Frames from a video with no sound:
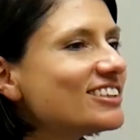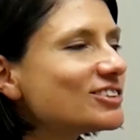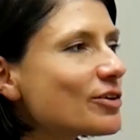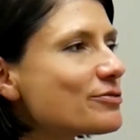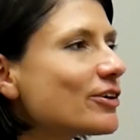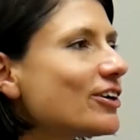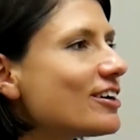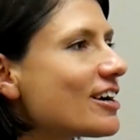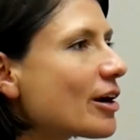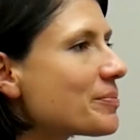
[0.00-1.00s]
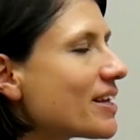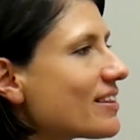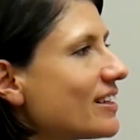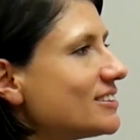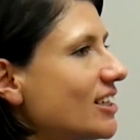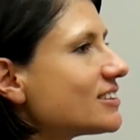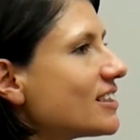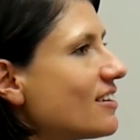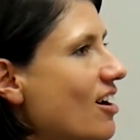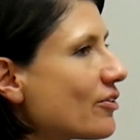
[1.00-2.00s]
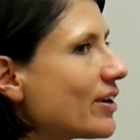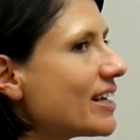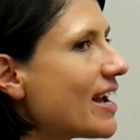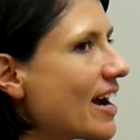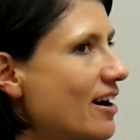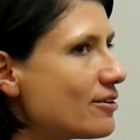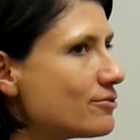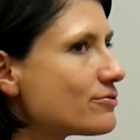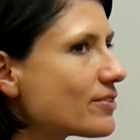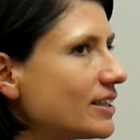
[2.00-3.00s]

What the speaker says: So if you're a company that doesn't already have